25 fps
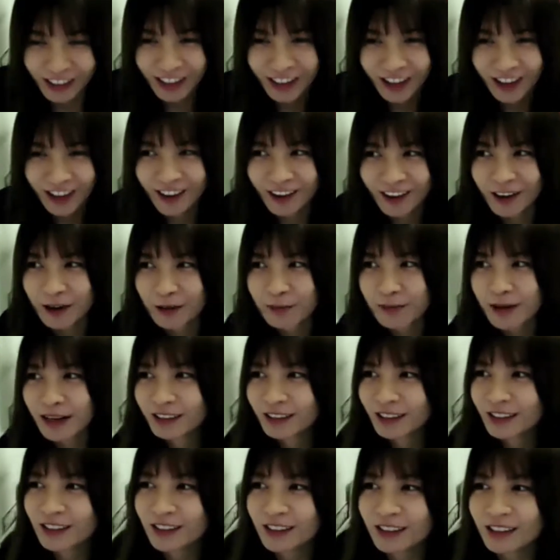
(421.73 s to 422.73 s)
I
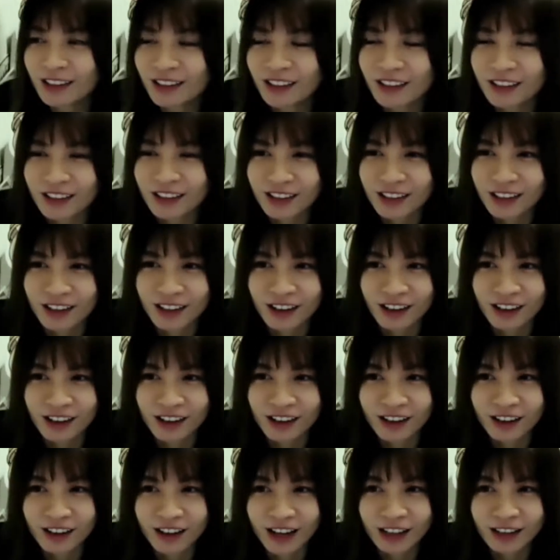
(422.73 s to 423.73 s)
think
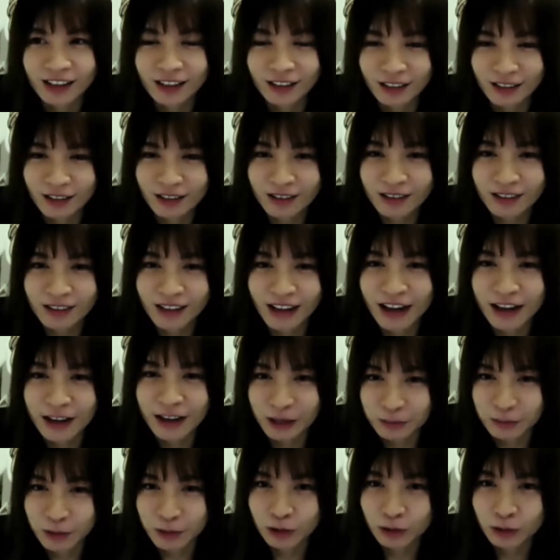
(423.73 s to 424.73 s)
editors are
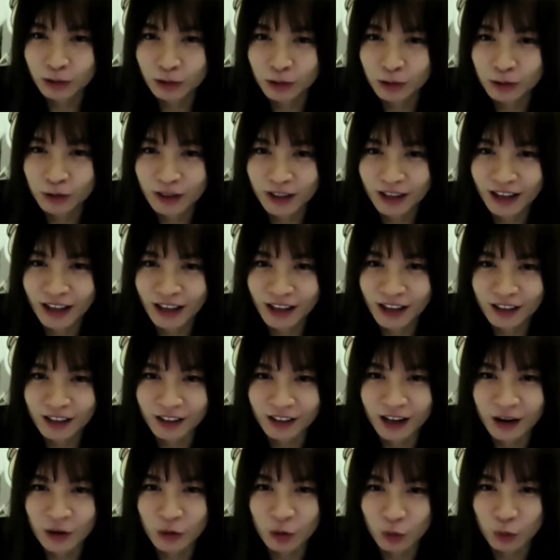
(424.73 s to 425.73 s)
able to look at
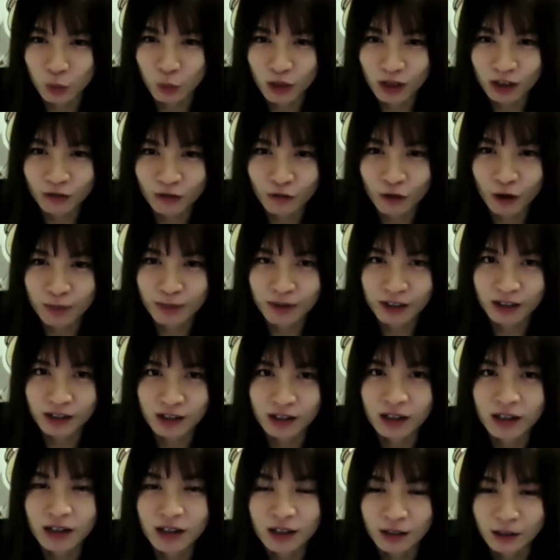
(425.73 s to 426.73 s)
our work from a
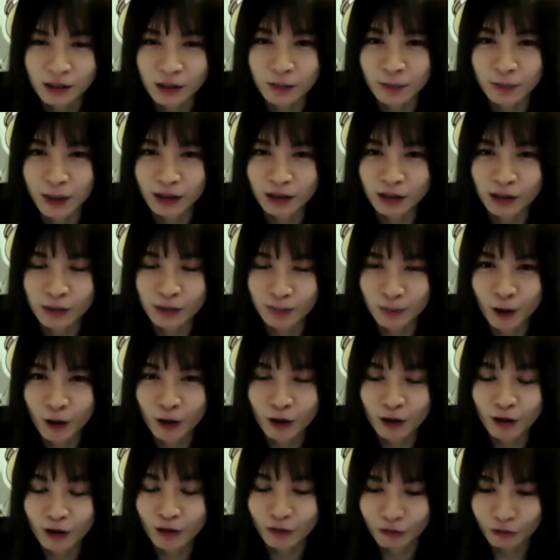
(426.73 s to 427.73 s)
third-party
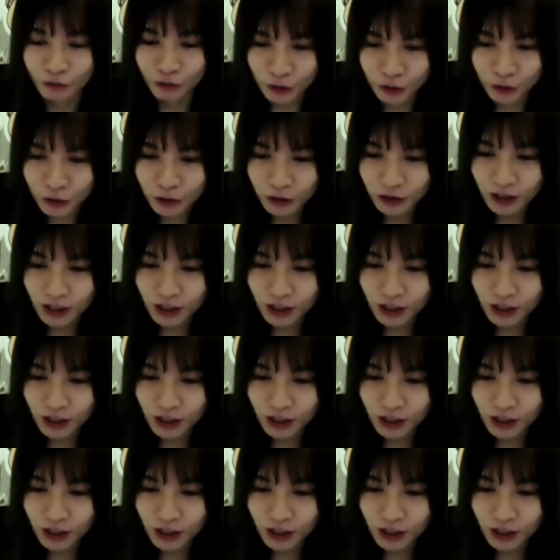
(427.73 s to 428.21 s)
point of view,